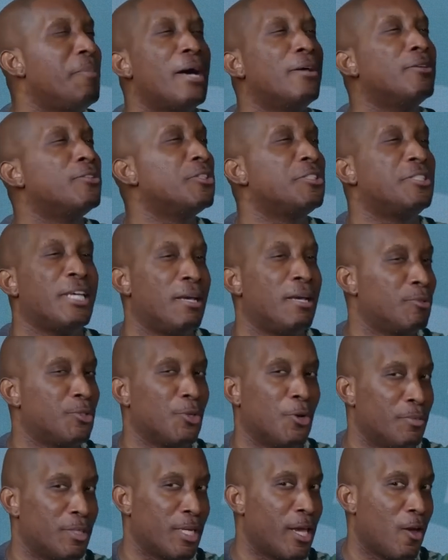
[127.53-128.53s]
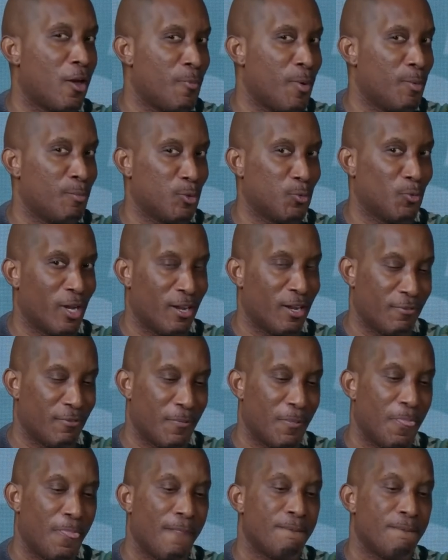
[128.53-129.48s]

Bounds or Sam Storms. I can't remember. It's one of them.